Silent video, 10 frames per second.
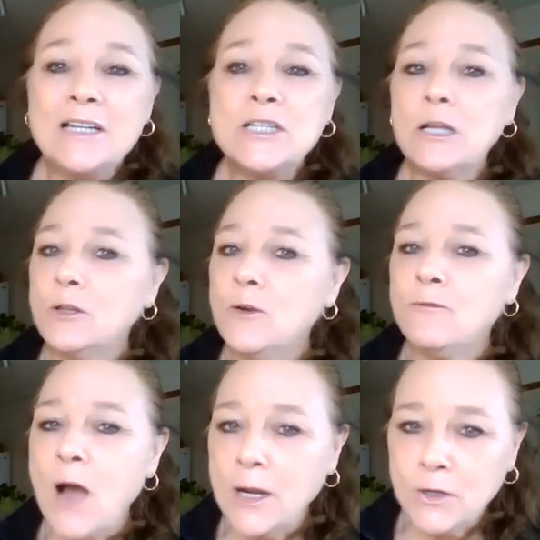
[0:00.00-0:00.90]
Until
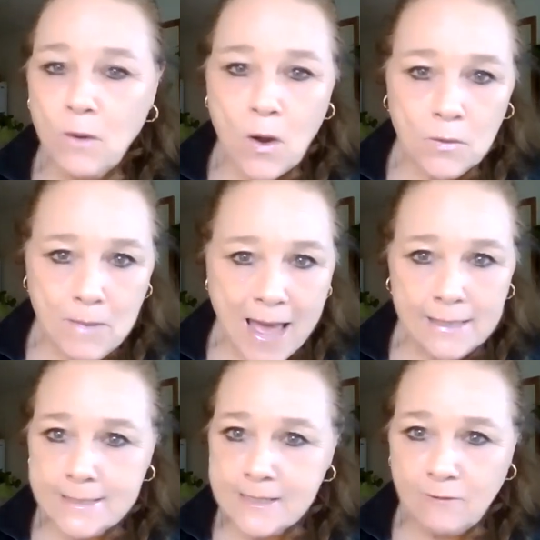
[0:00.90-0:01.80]
you find your own
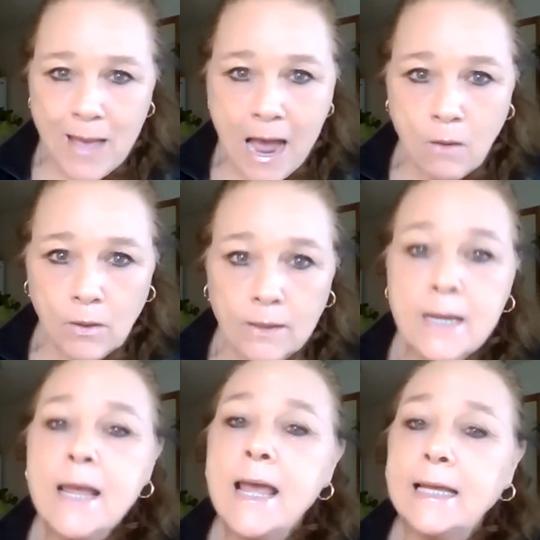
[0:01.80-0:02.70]
balance of
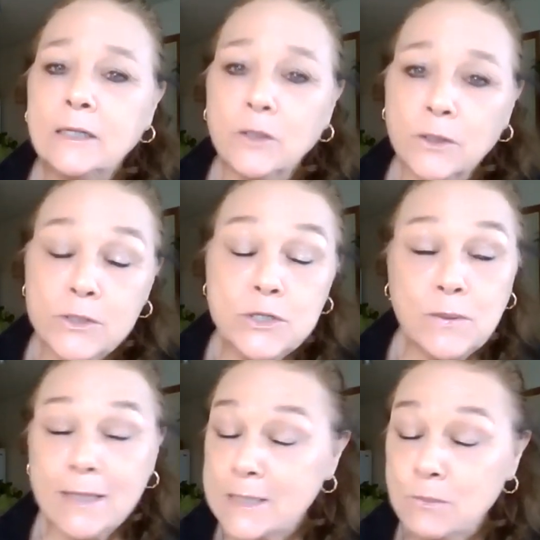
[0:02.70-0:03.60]
power and learn
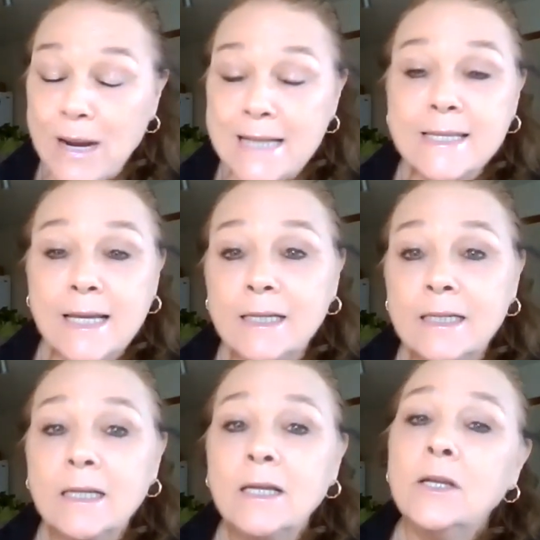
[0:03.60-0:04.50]
to express it,